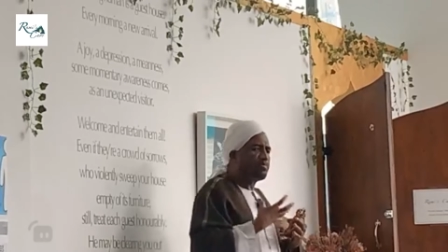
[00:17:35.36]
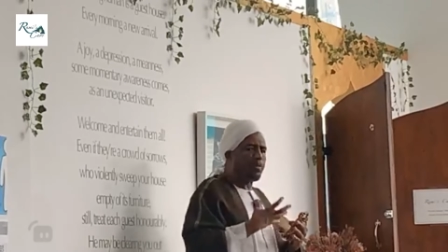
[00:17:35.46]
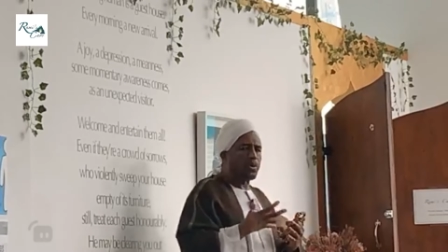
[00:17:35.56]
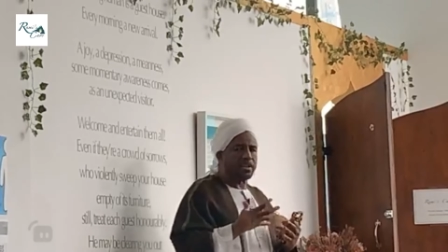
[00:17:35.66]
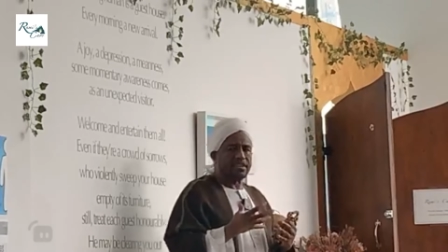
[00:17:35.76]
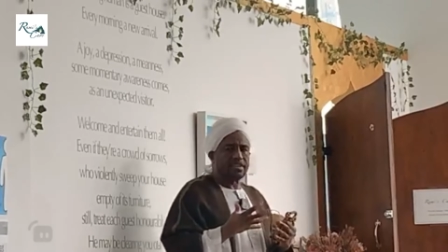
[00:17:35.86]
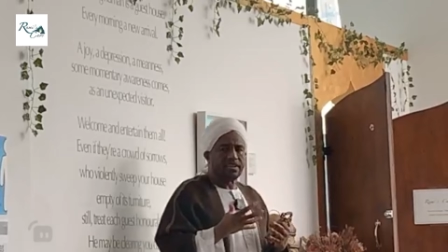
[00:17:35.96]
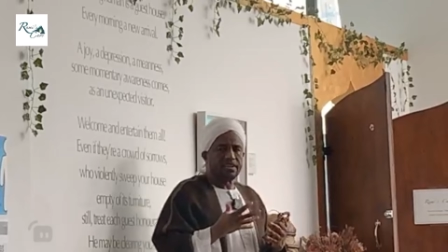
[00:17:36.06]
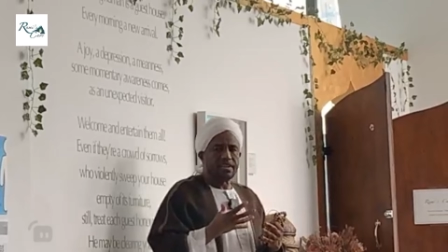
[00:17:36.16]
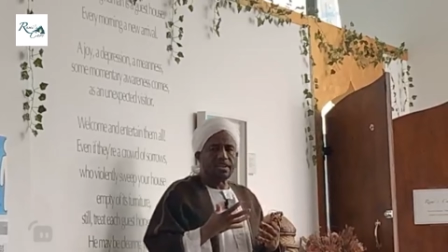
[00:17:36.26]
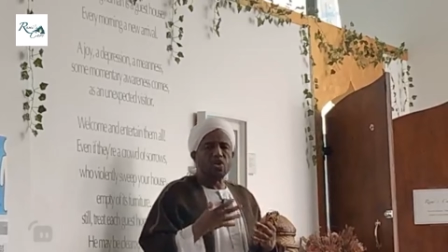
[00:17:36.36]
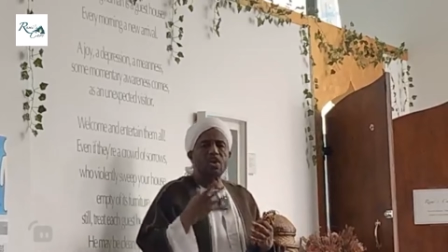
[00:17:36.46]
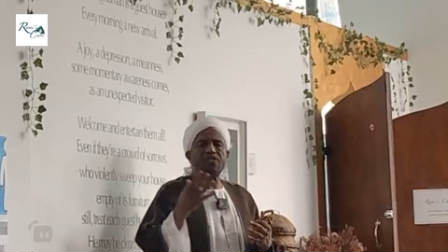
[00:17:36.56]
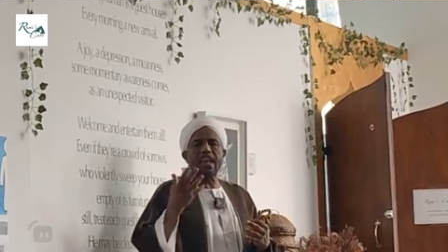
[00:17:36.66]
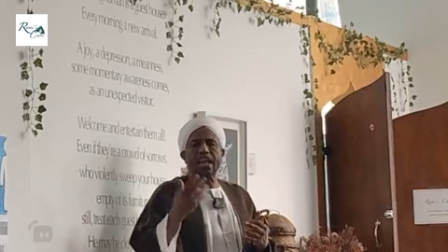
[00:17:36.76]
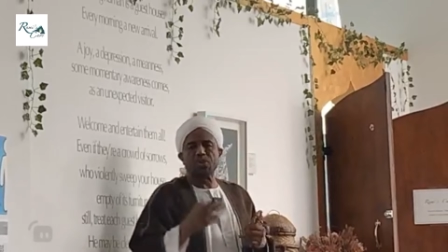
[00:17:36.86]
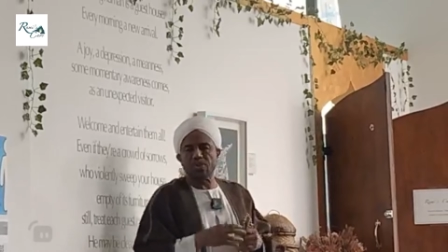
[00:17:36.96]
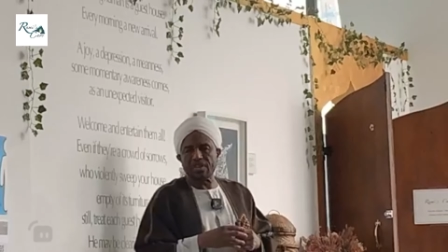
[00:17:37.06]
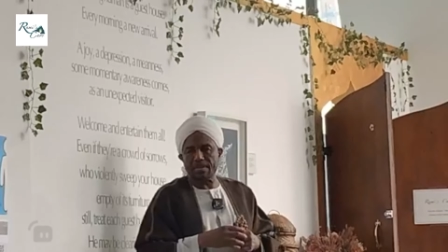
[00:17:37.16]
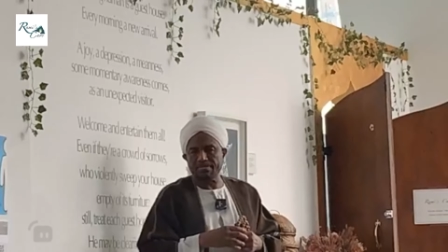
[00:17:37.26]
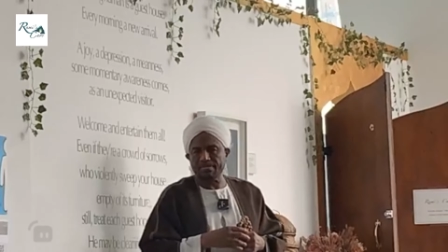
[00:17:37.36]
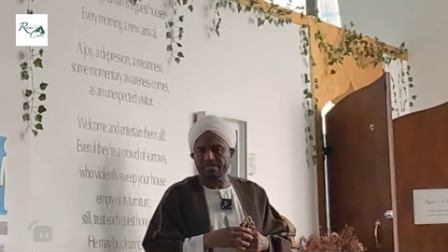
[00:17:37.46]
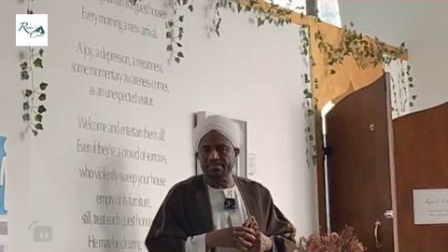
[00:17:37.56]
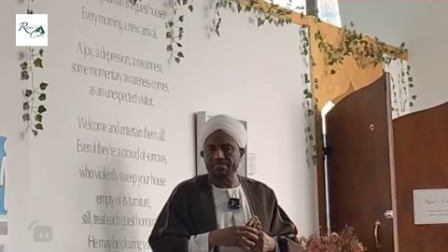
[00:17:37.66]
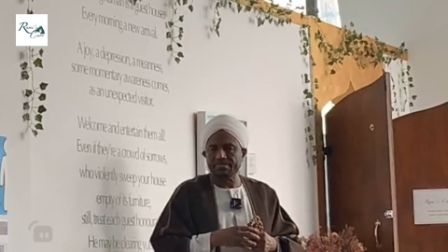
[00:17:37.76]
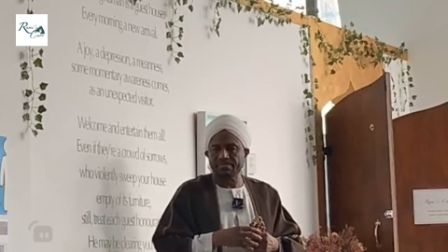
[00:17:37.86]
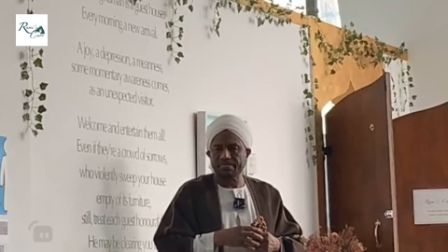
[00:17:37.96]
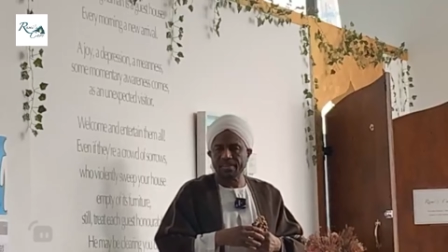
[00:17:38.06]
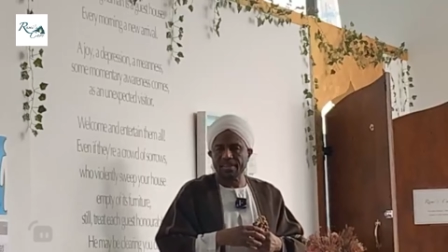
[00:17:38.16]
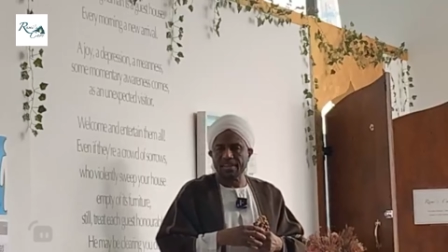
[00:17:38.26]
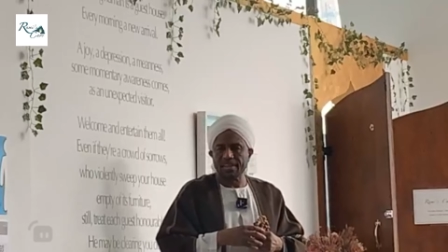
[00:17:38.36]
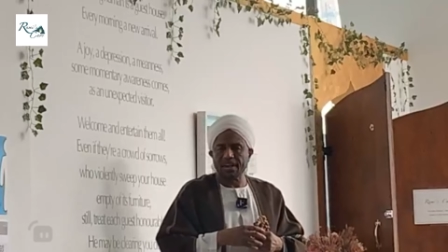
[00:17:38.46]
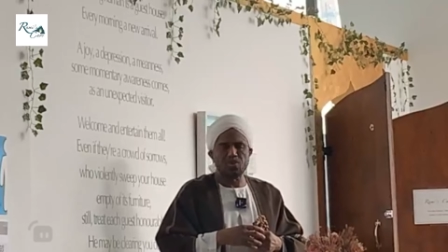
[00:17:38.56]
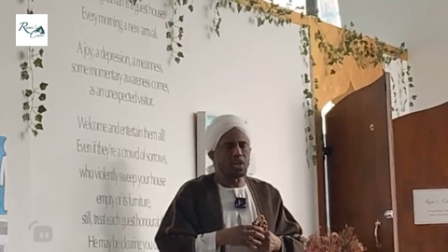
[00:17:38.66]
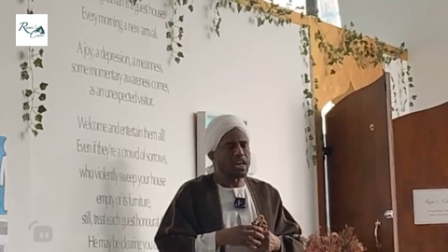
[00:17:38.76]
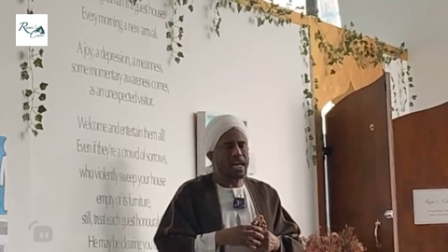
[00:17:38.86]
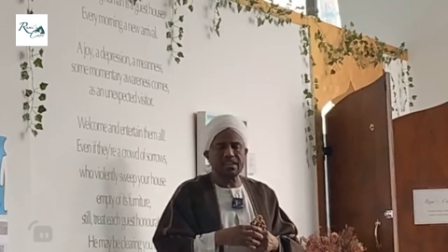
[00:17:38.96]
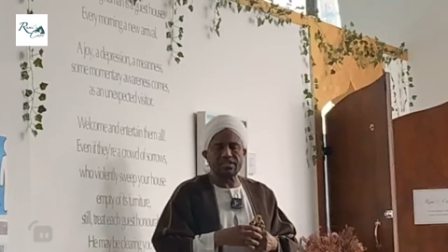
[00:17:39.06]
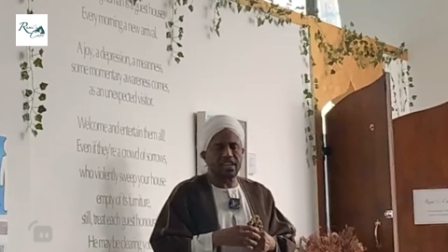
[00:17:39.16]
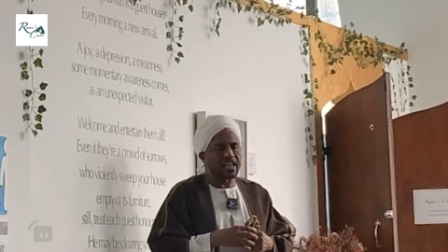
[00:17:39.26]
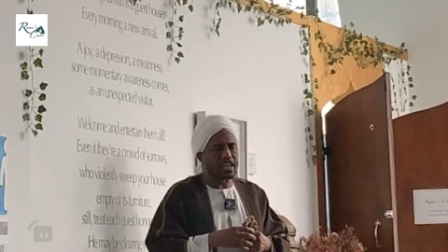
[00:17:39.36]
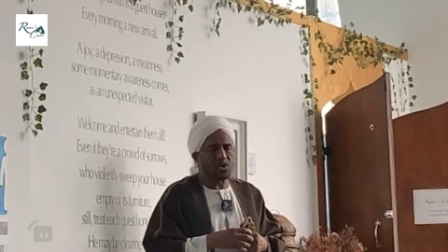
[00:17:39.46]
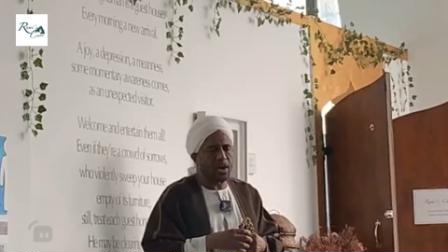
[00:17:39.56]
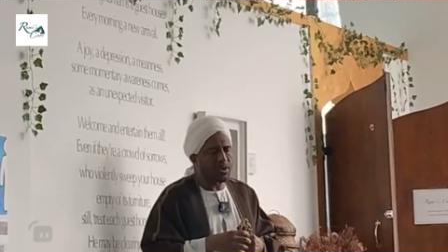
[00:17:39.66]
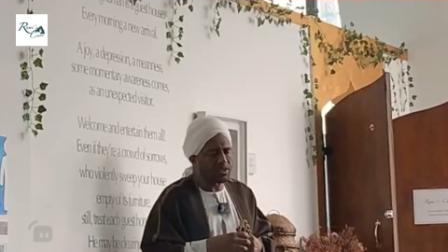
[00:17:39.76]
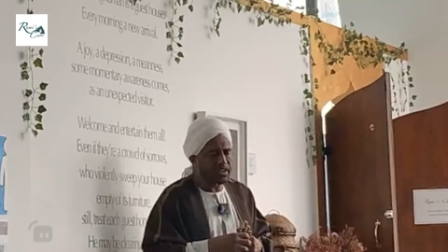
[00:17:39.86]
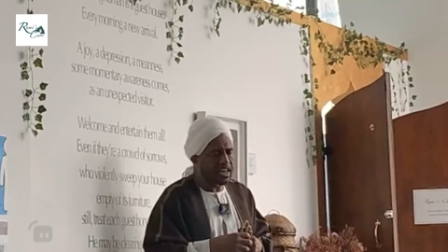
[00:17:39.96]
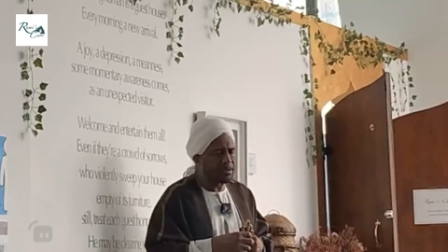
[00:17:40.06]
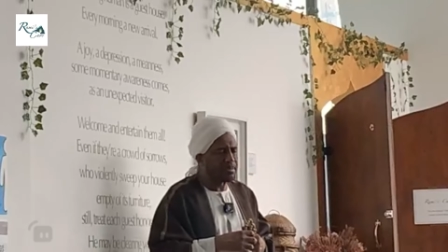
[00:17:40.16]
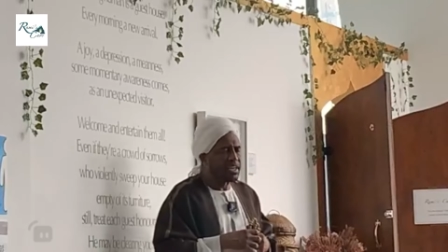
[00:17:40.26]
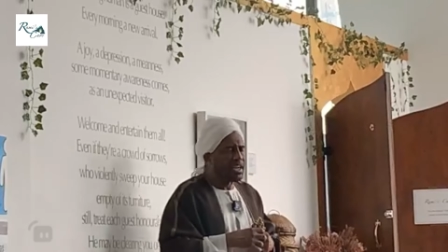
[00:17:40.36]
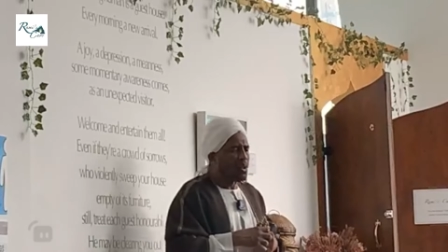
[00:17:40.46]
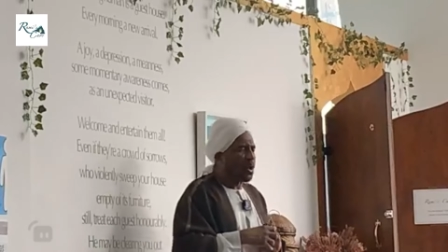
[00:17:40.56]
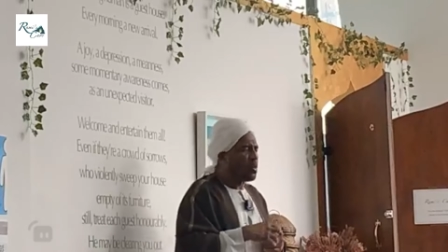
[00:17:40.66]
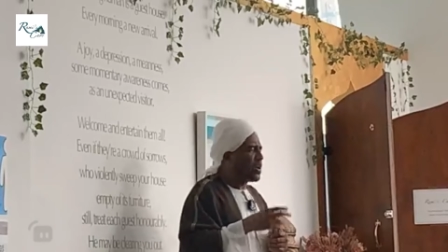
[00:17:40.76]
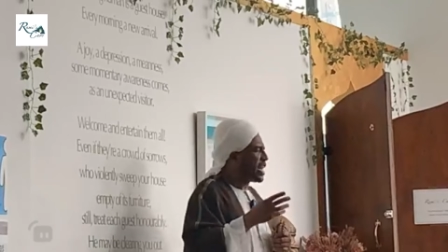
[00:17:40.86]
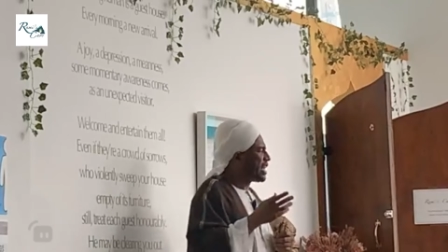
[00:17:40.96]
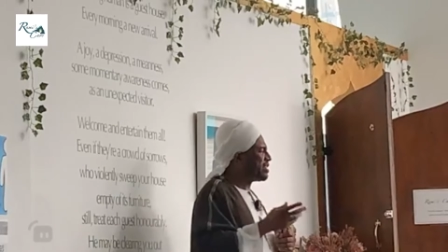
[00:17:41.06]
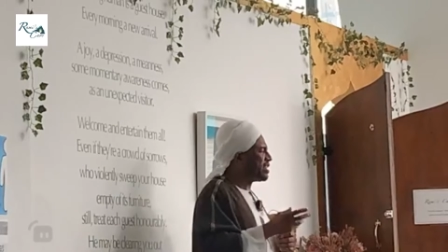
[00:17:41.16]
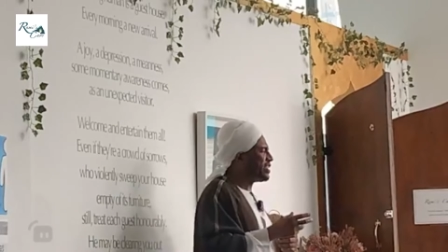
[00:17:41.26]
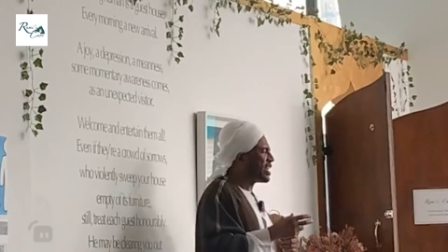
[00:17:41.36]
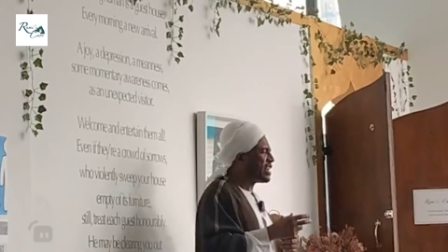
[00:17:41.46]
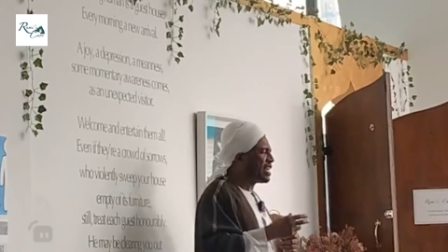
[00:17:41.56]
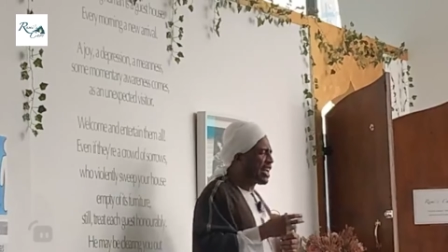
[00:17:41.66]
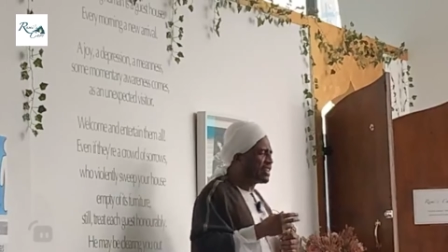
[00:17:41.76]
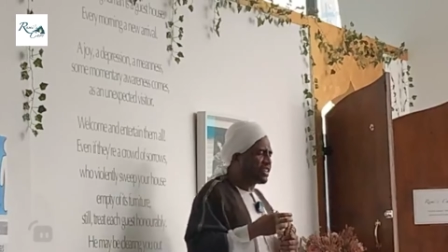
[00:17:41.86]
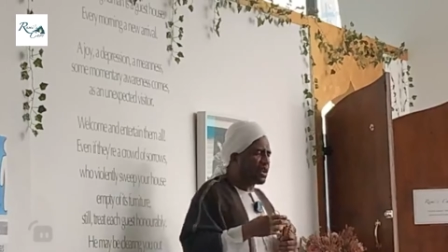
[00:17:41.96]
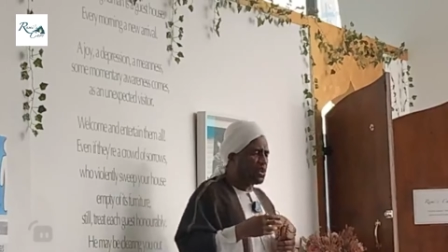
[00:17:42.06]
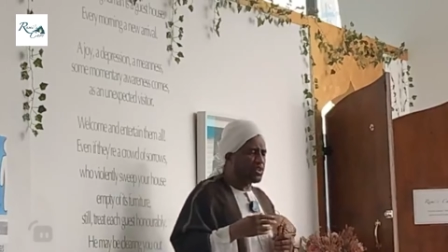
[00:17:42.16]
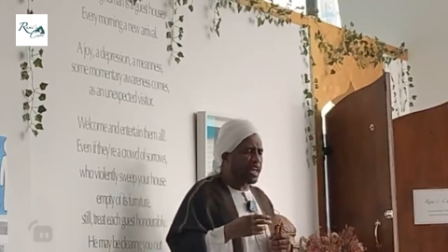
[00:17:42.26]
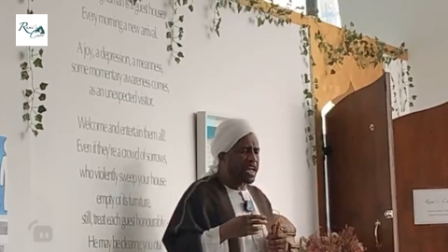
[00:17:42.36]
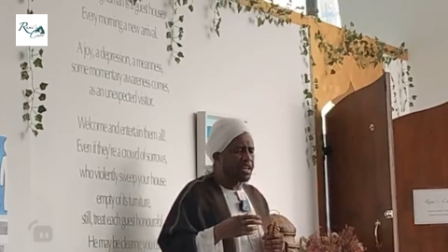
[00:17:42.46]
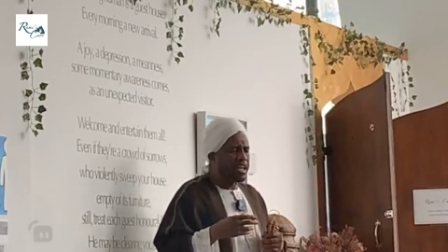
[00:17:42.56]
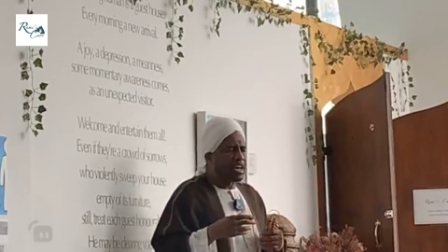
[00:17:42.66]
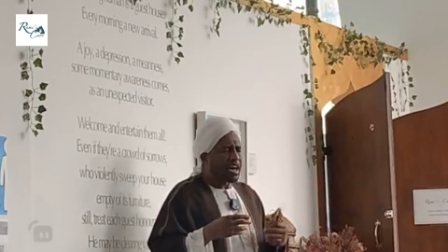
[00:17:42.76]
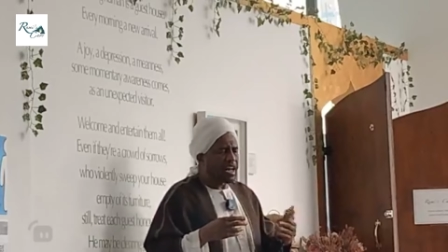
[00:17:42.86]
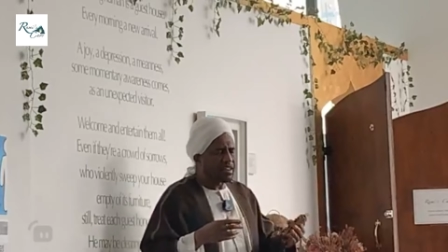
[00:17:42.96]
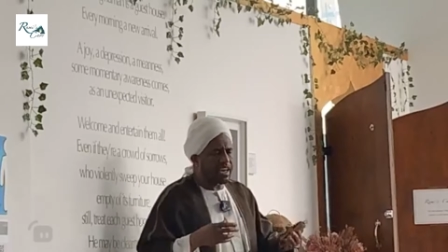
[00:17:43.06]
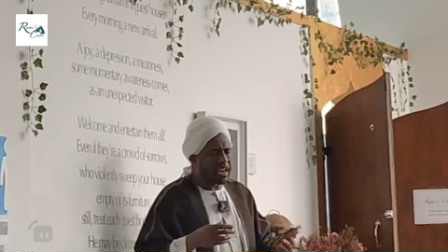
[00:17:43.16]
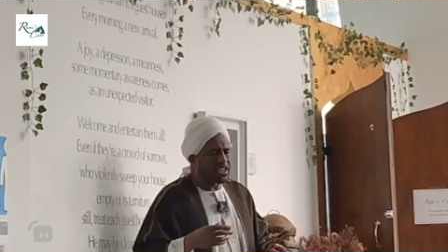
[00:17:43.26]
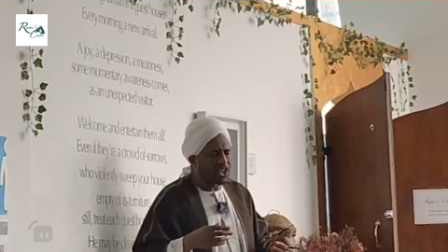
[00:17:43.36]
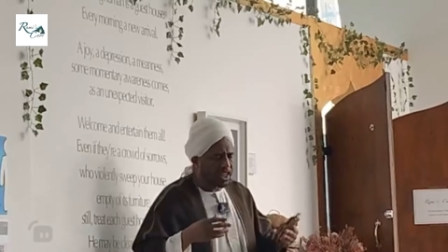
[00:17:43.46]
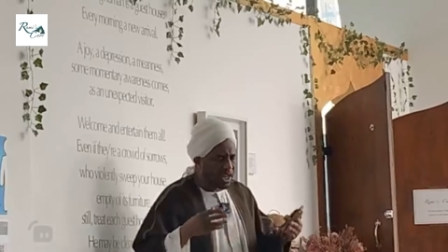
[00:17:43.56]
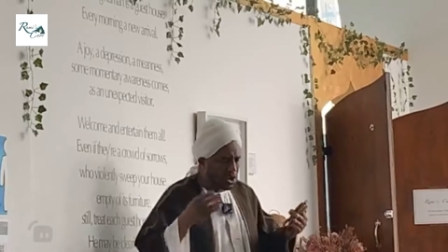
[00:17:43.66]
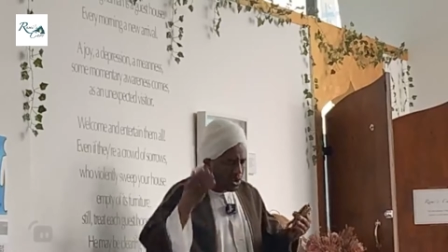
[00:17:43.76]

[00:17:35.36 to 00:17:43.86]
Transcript: important, to reflect with them. Rasulullah sallallahu alayhi wa sallam when we read in the seerah that Hassan and Hussein and other grandchildren